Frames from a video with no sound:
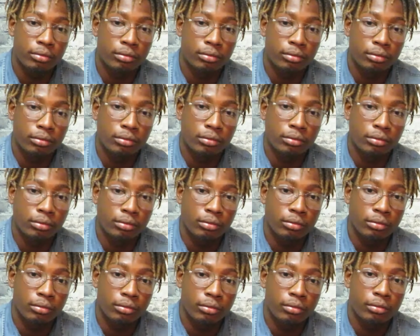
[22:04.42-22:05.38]

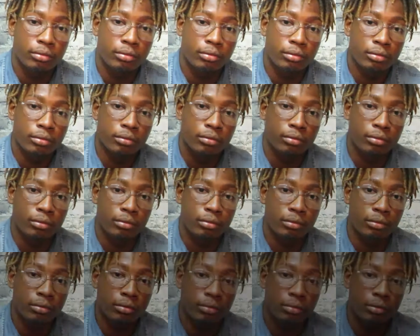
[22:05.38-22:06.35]

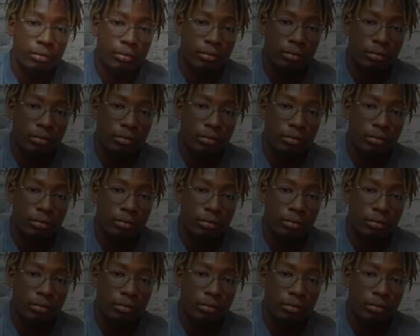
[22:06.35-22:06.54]
No words are spoken by the person on screen.